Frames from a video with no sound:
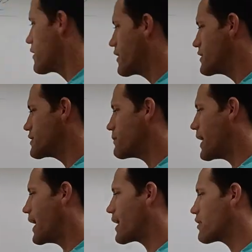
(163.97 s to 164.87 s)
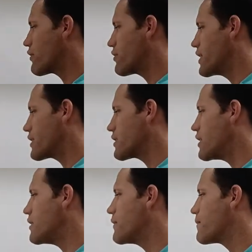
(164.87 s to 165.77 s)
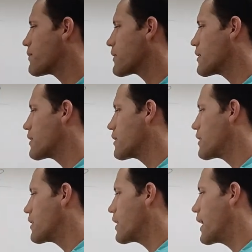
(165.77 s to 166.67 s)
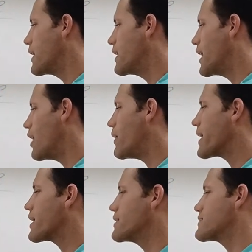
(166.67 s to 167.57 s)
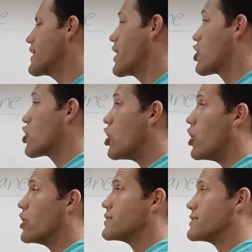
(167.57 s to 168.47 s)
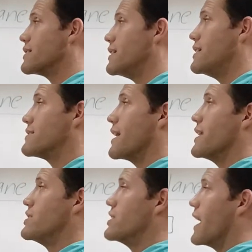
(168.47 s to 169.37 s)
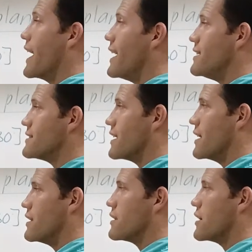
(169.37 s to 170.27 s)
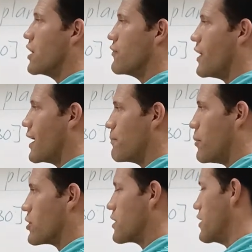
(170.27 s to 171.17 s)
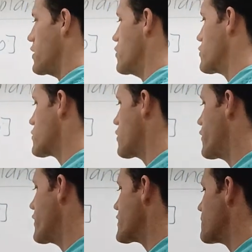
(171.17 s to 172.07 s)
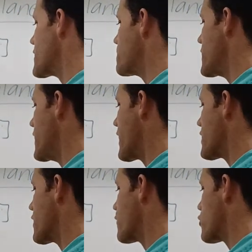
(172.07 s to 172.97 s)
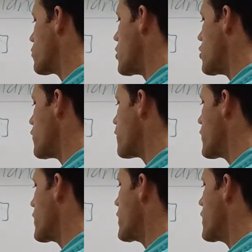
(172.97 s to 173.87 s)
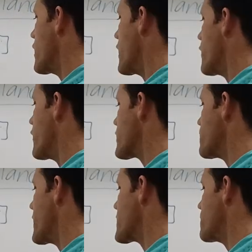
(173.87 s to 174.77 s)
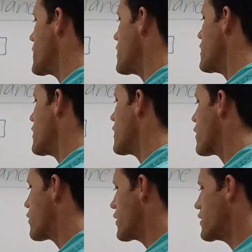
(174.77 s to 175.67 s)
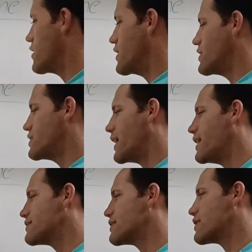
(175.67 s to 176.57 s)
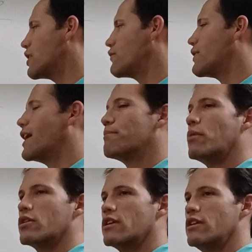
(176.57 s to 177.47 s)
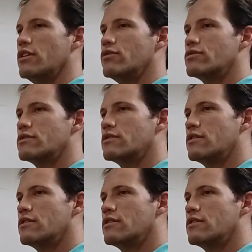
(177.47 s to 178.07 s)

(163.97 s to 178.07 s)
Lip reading: This is my angle theta. And now I can say cos is adjacent over hypotenuse. So this must be negative 12, and this must be 13, adjacent over hypotenuse.